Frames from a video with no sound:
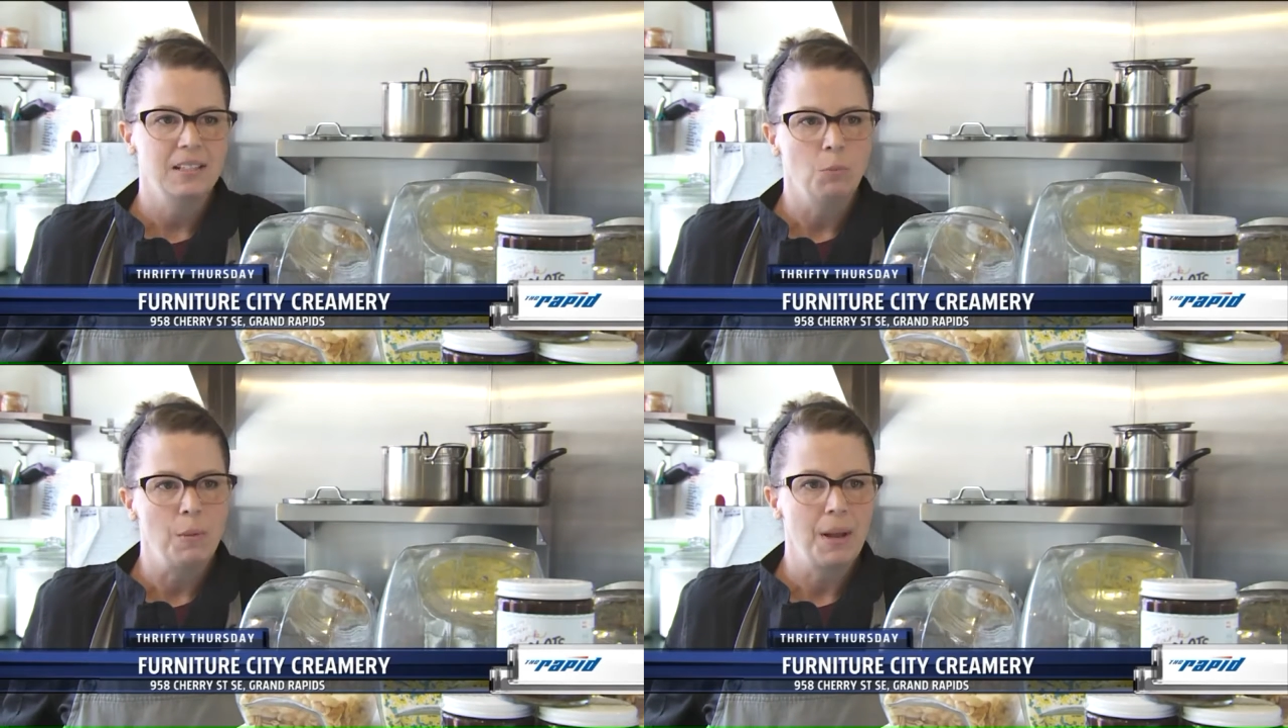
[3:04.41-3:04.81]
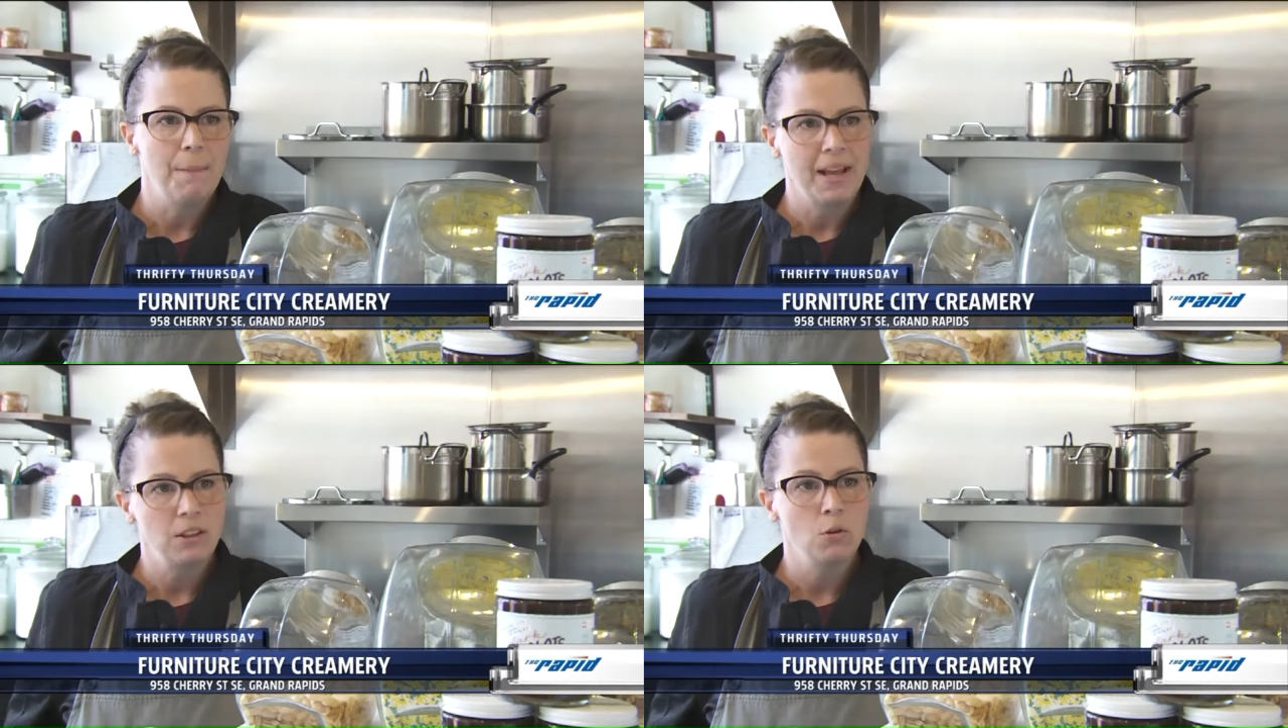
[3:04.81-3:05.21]
and we can
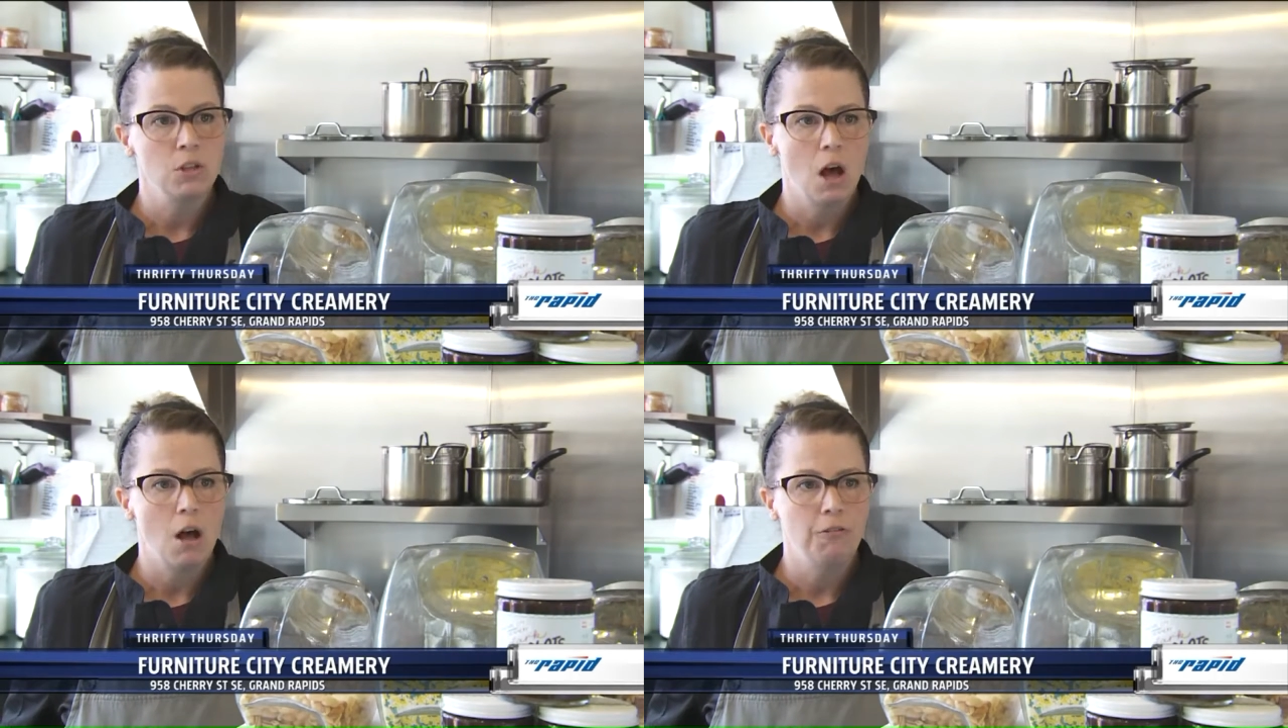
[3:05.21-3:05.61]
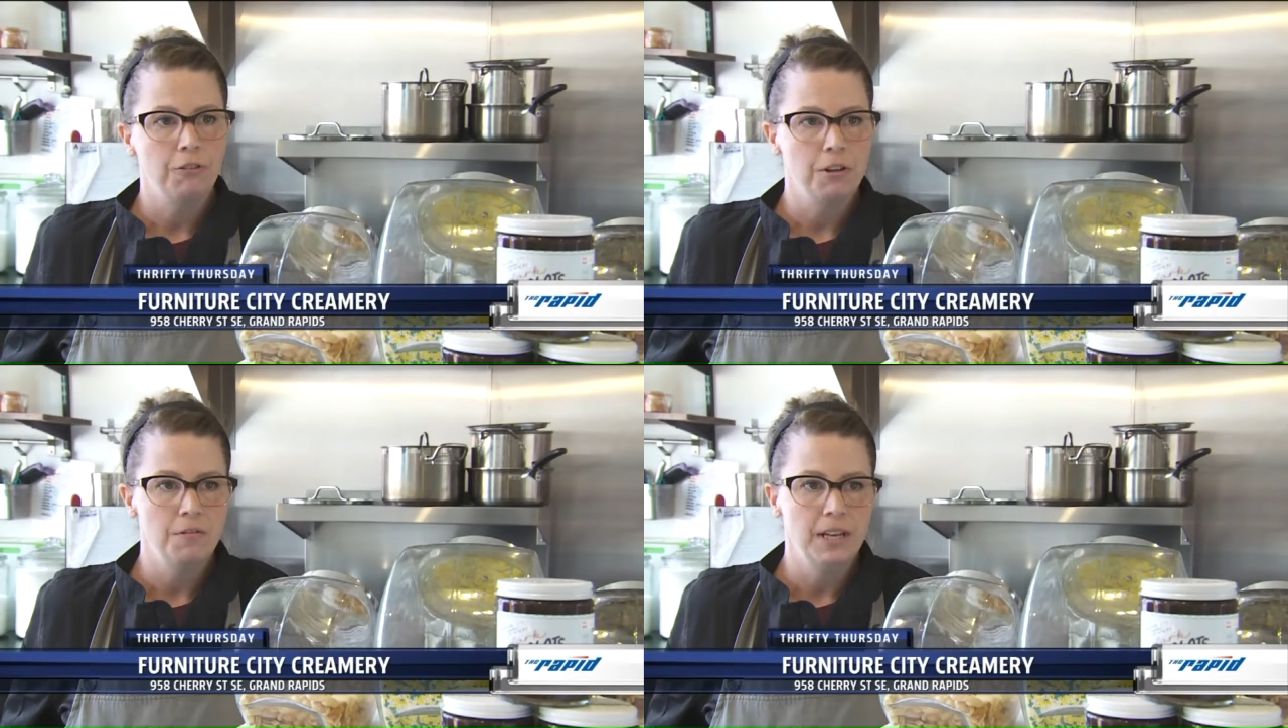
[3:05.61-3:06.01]
make those all
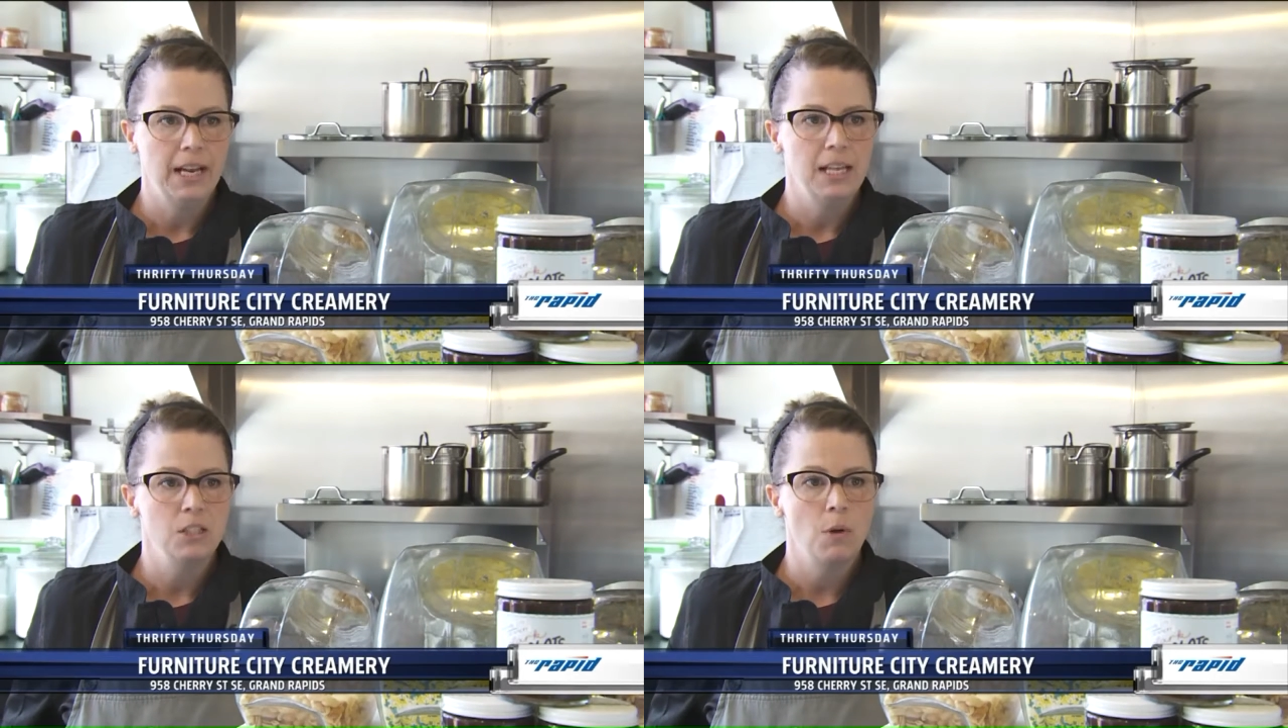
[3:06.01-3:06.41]
for the vegans.